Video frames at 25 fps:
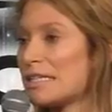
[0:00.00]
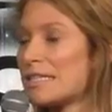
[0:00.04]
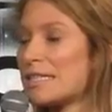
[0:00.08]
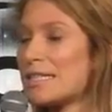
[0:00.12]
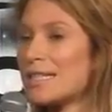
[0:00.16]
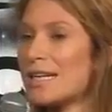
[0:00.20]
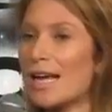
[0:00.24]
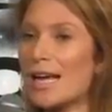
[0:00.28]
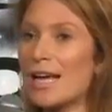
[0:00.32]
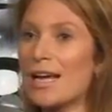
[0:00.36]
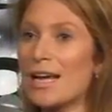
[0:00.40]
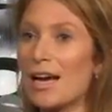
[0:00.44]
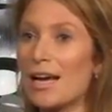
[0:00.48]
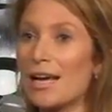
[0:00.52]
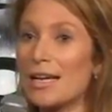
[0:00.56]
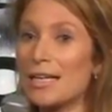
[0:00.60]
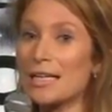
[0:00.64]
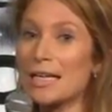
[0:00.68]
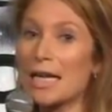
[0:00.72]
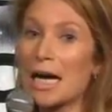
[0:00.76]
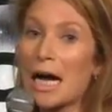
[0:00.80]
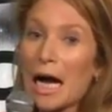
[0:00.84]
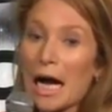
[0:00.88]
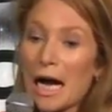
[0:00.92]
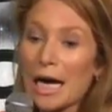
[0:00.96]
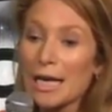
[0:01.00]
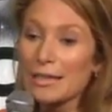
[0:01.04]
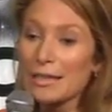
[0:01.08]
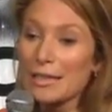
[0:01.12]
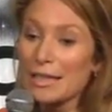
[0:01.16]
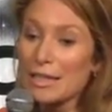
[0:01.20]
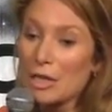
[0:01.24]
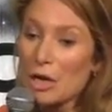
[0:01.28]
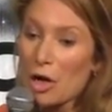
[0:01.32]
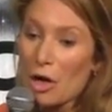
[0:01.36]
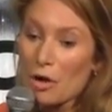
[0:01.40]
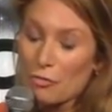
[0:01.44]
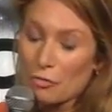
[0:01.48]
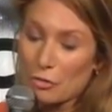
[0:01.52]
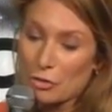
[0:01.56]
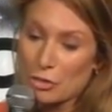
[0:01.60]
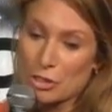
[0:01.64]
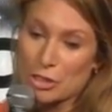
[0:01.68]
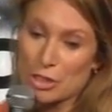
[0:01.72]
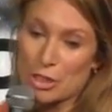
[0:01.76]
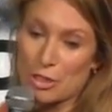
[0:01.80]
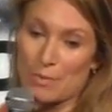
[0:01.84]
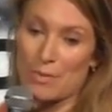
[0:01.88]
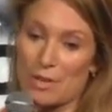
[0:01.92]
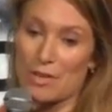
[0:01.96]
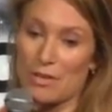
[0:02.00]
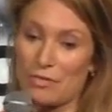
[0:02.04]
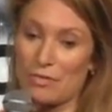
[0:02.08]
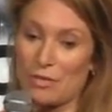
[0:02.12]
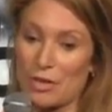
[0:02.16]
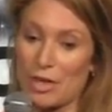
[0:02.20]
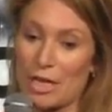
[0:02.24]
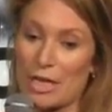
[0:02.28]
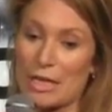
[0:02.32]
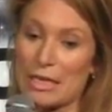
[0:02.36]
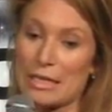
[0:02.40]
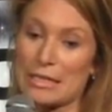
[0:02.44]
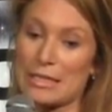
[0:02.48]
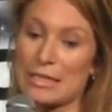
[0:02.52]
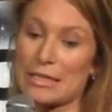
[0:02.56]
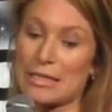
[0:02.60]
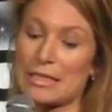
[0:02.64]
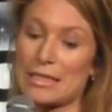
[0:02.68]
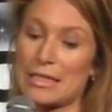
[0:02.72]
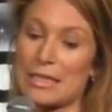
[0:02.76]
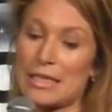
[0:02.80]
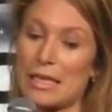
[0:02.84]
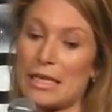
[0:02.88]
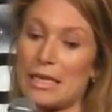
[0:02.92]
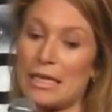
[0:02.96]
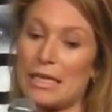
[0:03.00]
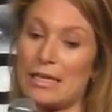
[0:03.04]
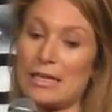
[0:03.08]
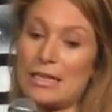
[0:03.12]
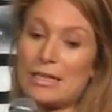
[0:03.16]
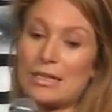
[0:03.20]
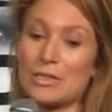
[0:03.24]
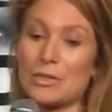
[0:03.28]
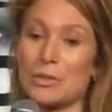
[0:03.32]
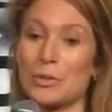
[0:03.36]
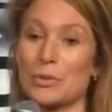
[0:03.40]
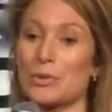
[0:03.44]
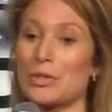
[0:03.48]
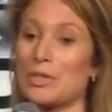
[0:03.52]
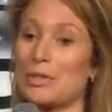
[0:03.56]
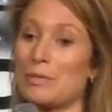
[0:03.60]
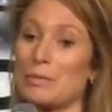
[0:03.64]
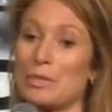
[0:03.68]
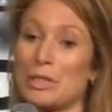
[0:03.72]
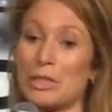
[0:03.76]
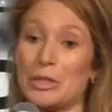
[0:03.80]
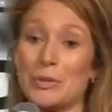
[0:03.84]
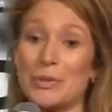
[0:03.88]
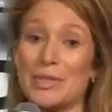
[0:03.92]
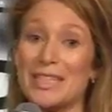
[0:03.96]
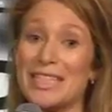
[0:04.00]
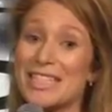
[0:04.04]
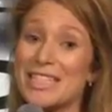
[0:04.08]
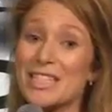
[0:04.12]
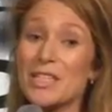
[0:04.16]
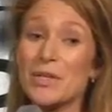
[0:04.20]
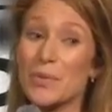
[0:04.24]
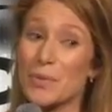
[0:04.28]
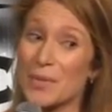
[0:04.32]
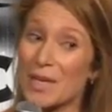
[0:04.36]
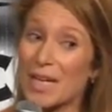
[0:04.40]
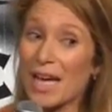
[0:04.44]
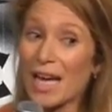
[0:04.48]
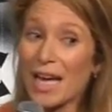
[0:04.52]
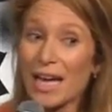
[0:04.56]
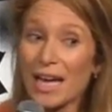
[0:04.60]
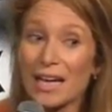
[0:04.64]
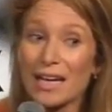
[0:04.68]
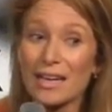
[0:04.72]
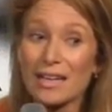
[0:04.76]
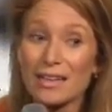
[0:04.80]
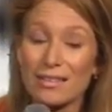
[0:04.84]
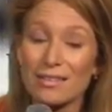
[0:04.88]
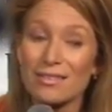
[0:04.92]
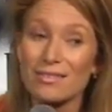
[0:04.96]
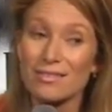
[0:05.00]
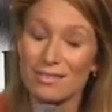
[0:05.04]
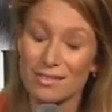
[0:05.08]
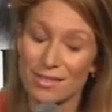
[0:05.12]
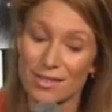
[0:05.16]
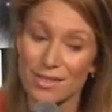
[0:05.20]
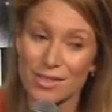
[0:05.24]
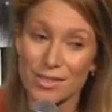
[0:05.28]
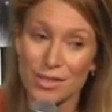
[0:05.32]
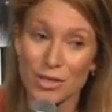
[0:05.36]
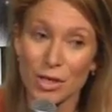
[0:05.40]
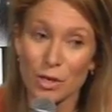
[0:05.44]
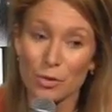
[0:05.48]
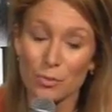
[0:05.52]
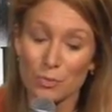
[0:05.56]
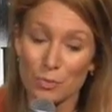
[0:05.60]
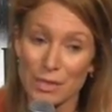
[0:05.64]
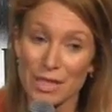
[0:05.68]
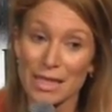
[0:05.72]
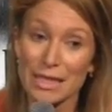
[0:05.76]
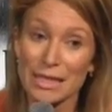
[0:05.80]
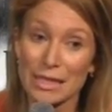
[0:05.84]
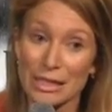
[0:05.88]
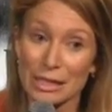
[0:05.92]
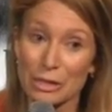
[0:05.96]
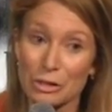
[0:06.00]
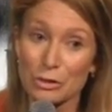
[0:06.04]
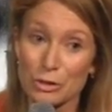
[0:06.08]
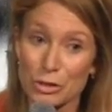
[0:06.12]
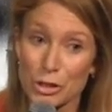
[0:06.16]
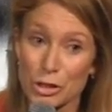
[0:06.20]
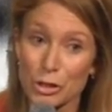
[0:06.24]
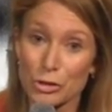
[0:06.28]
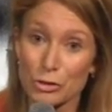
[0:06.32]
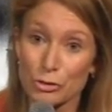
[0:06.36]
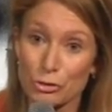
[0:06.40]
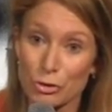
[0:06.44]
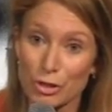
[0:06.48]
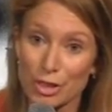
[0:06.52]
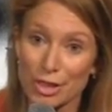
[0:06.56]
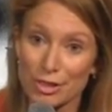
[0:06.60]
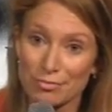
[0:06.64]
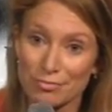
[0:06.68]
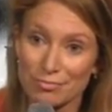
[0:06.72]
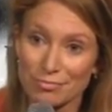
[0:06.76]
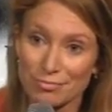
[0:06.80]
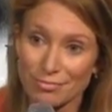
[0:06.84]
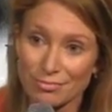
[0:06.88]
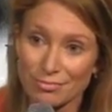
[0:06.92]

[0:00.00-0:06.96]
Today I kindly offered some advice and I told them, it's okay to start beating your children.